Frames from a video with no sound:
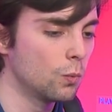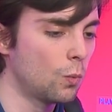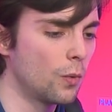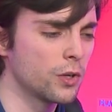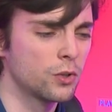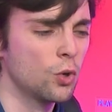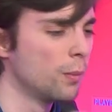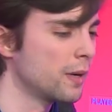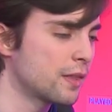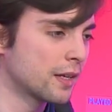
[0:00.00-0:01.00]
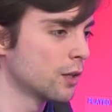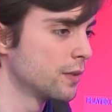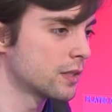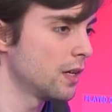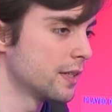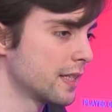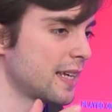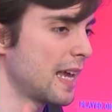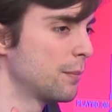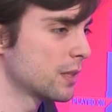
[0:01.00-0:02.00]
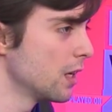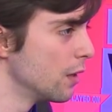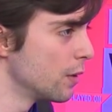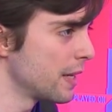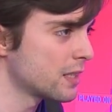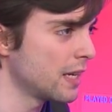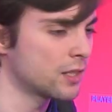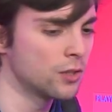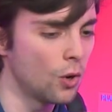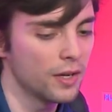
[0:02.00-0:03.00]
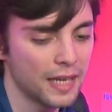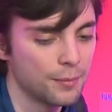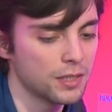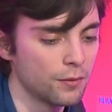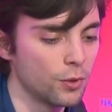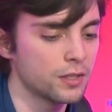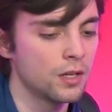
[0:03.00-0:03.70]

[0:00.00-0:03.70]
what you'd normally think of as the game server, but it's not a game server.